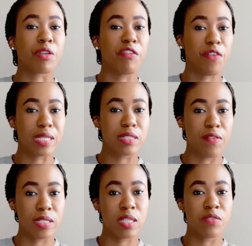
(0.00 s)
fixed
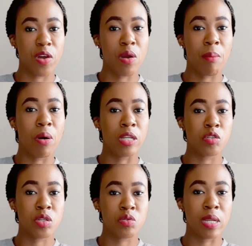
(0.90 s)
versus variable
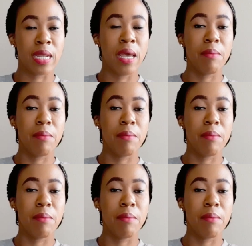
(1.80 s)
interest rate,